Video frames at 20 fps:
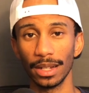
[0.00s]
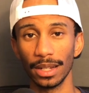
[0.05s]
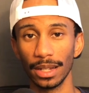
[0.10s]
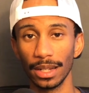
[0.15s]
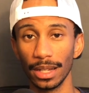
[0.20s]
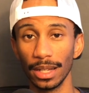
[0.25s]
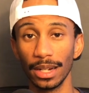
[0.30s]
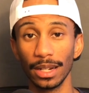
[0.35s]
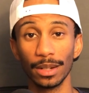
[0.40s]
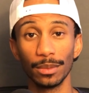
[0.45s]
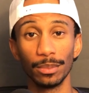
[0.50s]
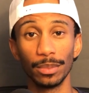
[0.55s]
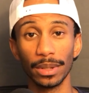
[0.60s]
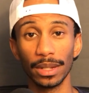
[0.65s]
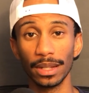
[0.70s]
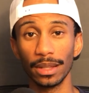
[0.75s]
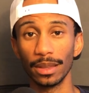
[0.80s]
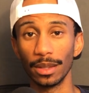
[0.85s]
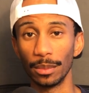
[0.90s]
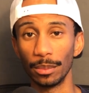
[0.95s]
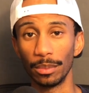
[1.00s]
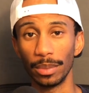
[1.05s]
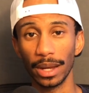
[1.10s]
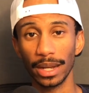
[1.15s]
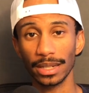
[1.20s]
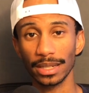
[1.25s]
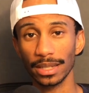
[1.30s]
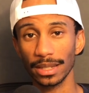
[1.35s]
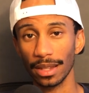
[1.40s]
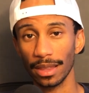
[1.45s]
It had been the
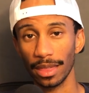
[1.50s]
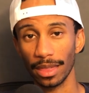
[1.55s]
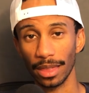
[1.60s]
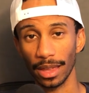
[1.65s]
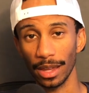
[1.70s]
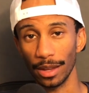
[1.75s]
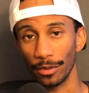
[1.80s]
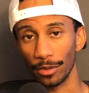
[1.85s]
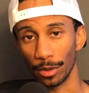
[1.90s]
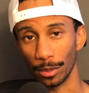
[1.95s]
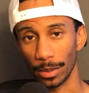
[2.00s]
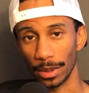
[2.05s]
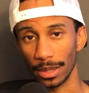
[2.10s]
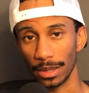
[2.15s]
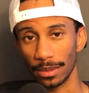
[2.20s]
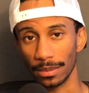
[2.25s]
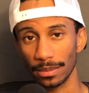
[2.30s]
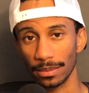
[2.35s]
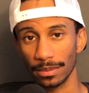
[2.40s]
best thing for me.